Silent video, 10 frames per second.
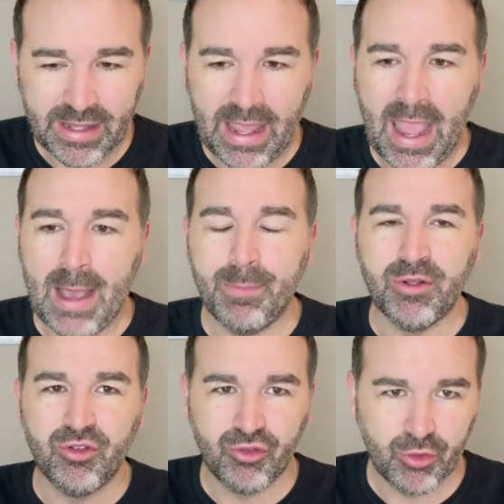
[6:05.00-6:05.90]
the app and
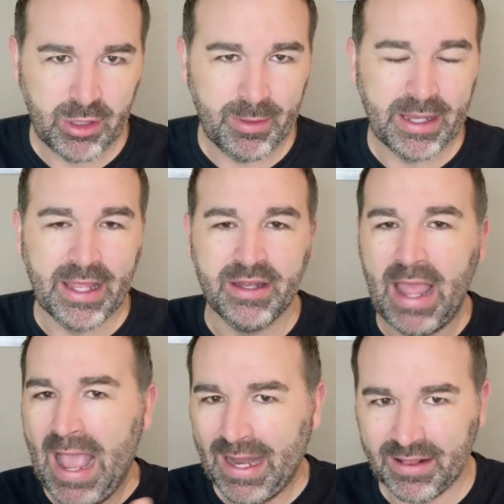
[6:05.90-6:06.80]
streaming and
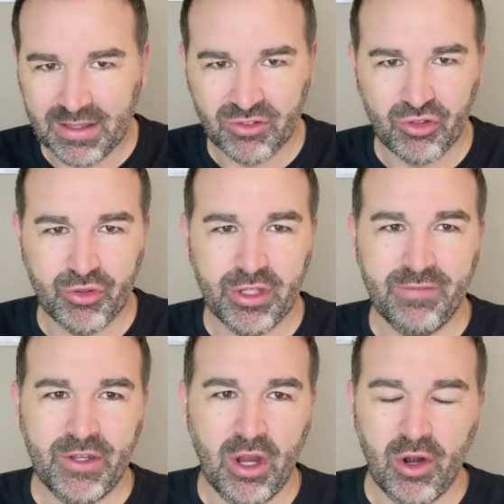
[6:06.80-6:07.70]
adding things to your
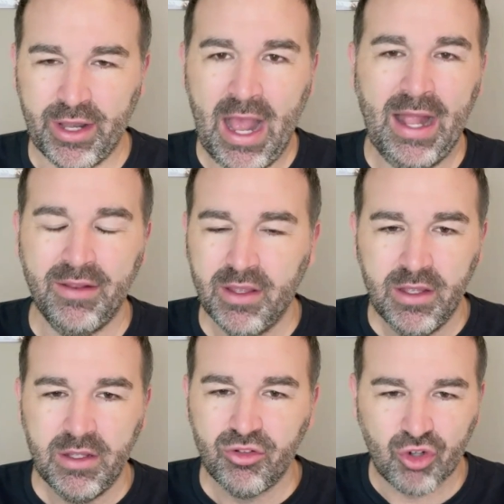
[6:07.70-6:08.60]
DVR, not
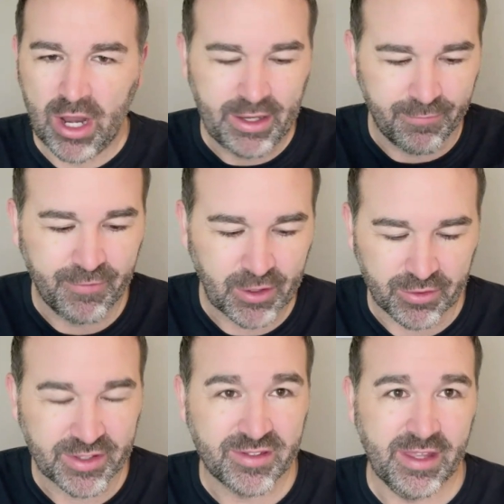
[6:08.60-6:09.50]
trying to figure
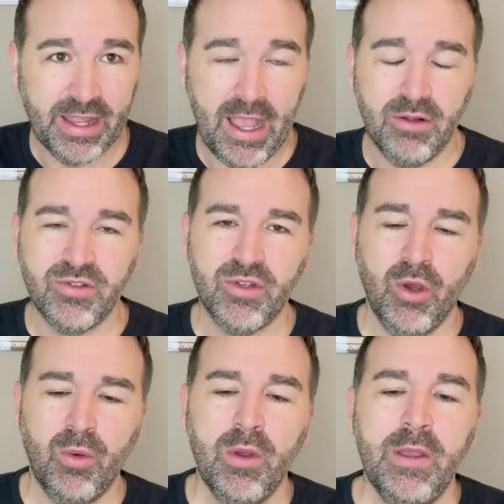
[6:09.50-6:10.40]
this thing out.
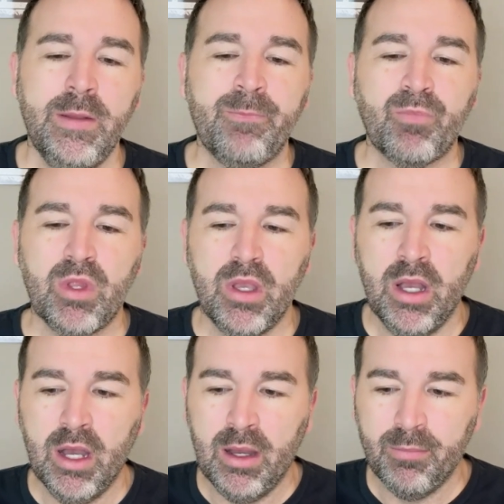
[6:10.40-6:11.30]
So
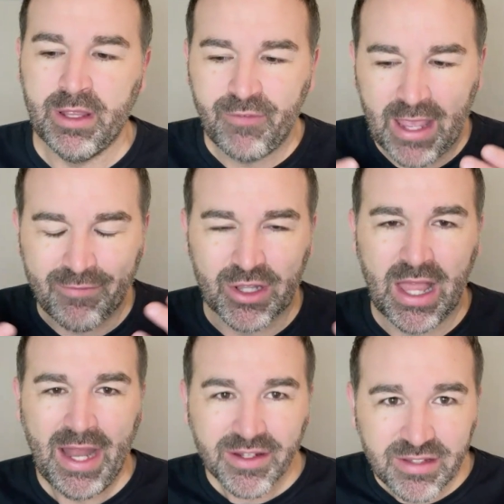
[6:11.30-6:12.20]
if you have a
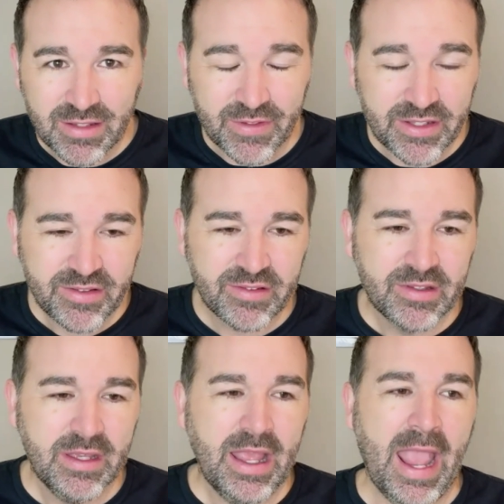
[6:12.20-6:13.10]
lot of TVs
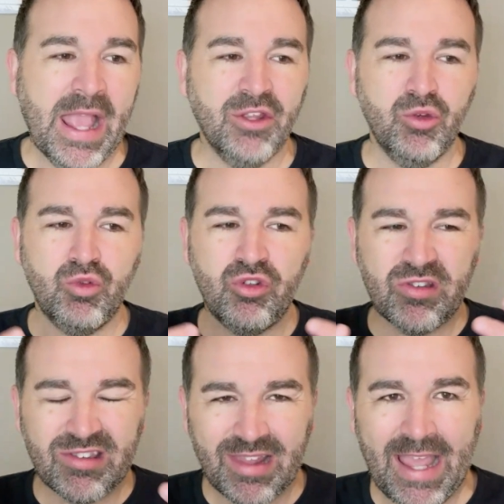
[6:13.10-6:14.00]
and you
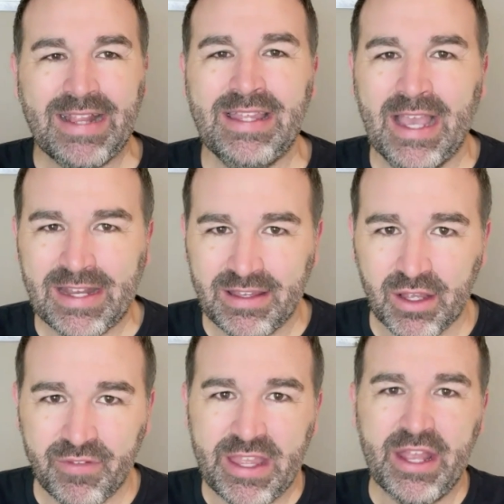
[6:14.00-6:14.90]
just like the idea
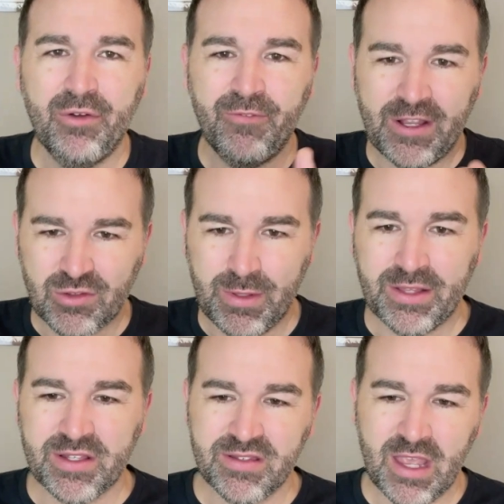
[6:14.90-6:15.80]
of the interface being
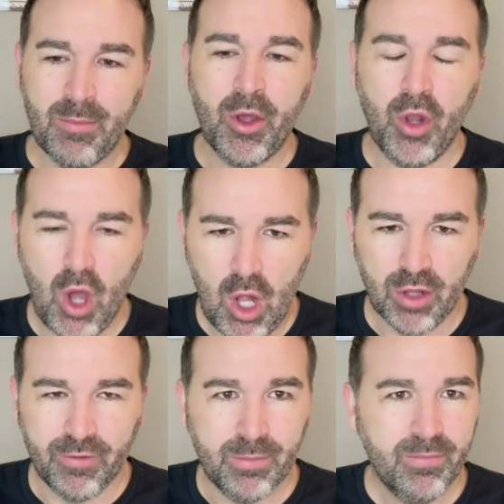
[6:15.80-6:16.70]
the same on all
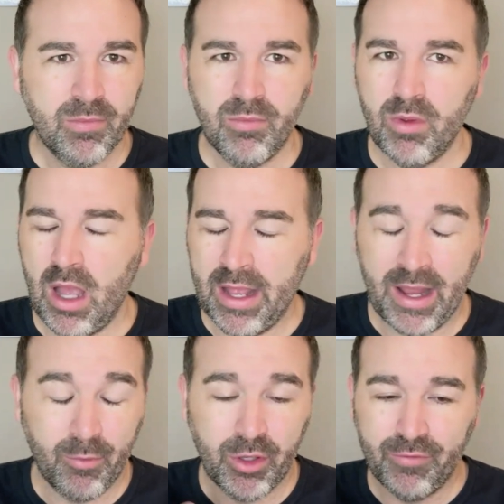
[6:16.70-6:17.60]
of them, and I
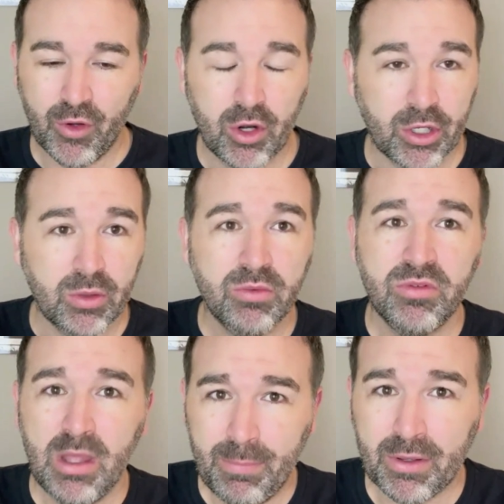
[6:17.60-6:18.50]
would even argue
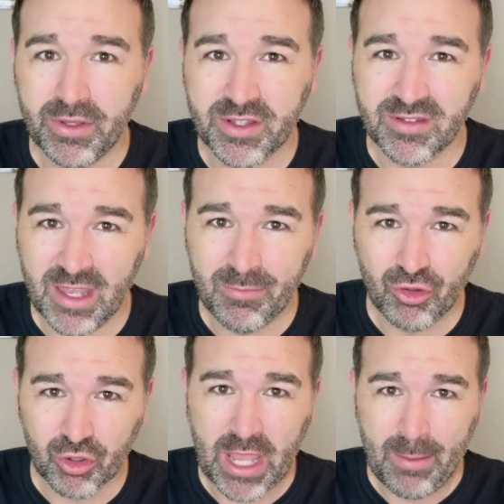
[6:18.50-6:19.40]
typically the same as
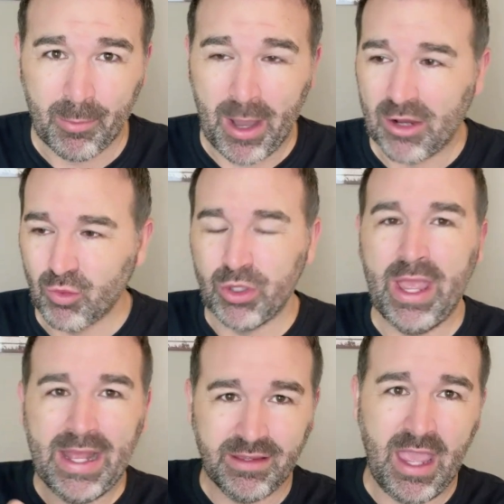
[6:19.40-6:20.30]
your cable box. When you
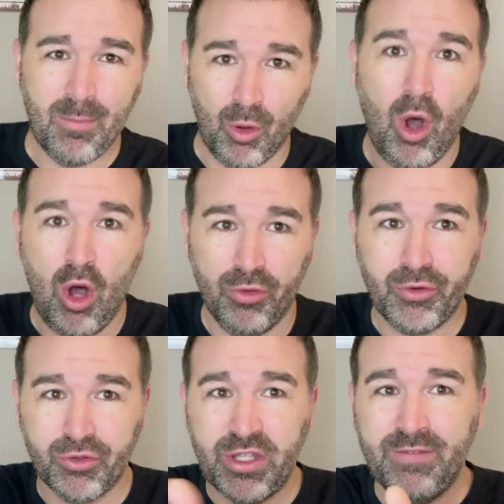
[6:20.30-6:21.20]
had cable, all of
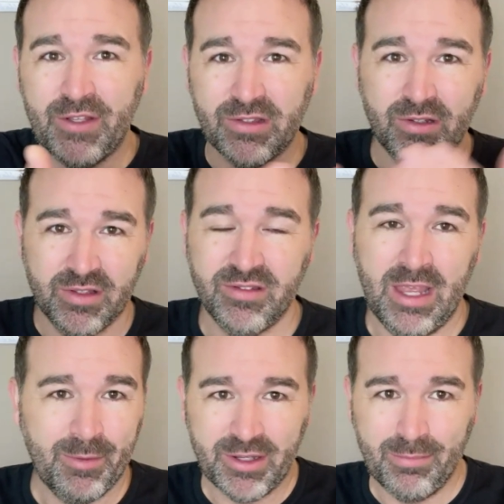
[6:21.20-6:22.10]
your TVs looked the
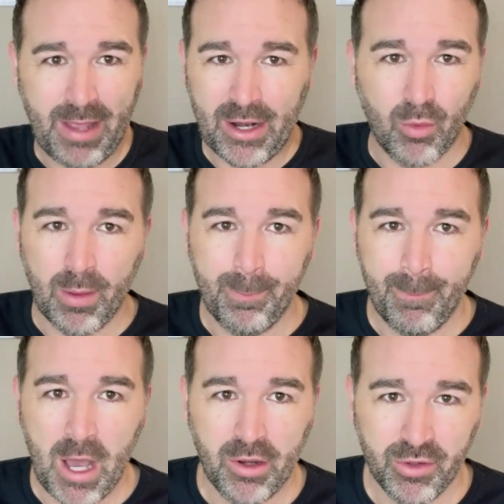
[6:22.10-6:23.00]
same. It didn't matter what
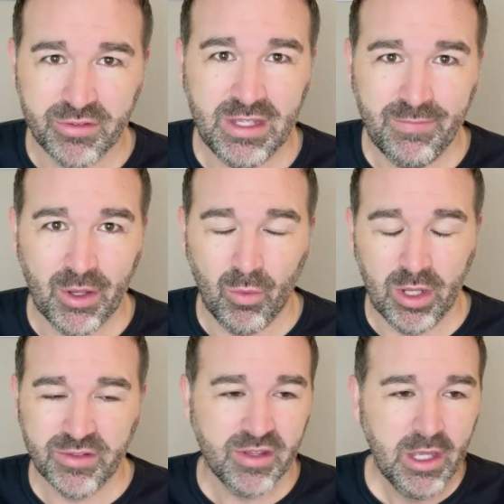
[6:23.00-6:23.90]
model of TV it
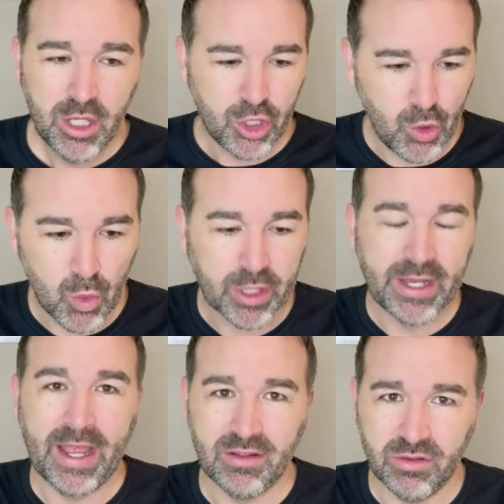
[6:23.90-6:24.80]
was. You were
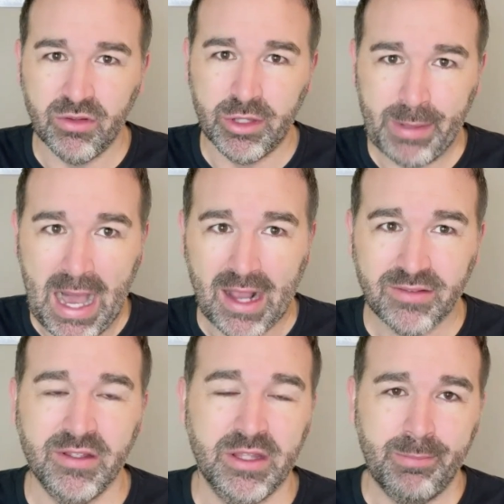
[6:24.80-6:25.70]
connected to the
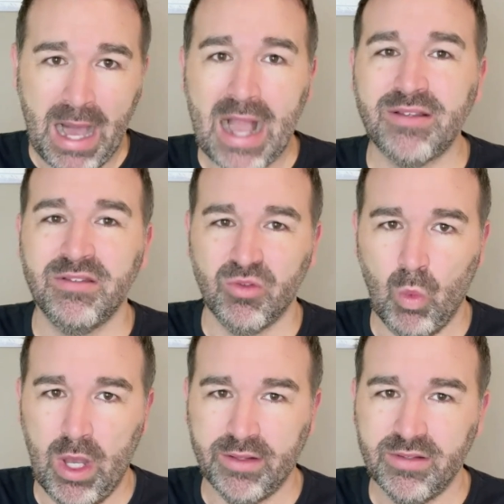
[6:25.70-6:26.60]
box, and the box is
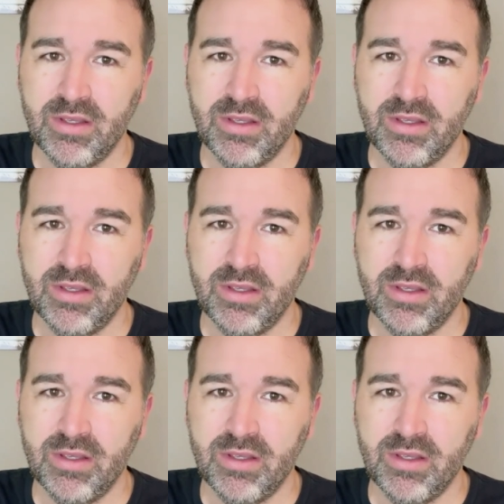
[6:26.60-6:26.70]
what